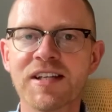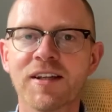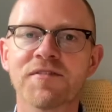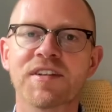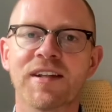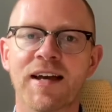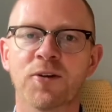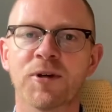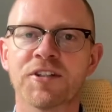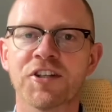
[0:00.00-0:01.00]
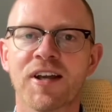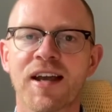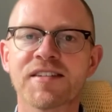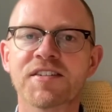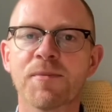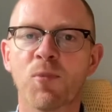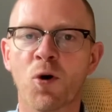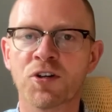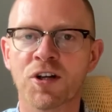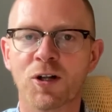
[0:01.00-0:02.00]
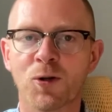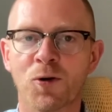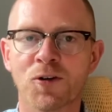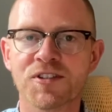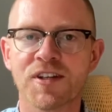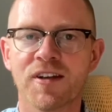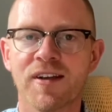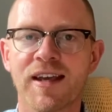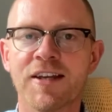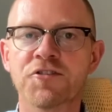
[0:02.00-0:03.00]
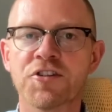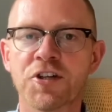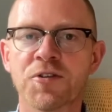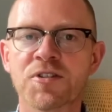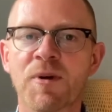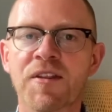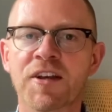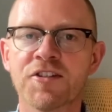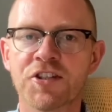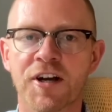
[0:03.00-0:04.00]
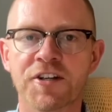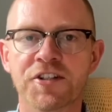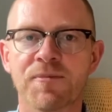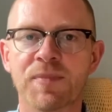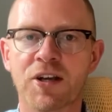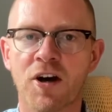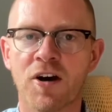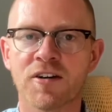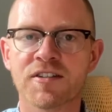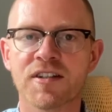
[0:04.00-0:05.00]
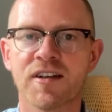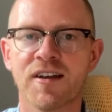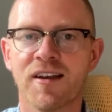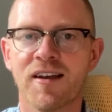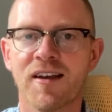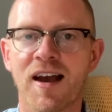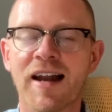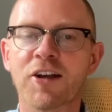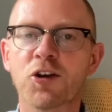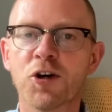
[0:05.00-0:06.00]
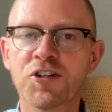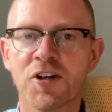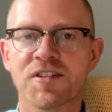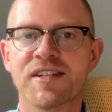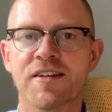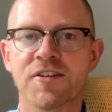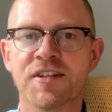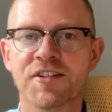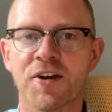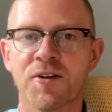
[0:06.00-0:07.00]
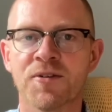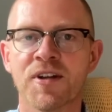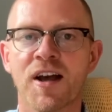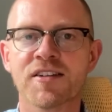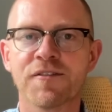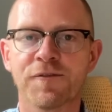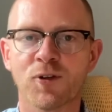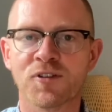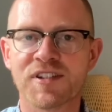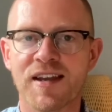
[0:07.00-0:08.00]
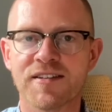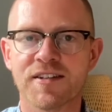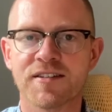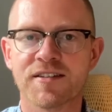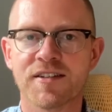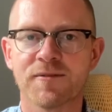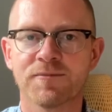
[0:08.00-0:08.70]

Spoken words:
he loves the language is a subordinate clause, introduced by the conjunction because, and it could not stand on its own as a full sentence.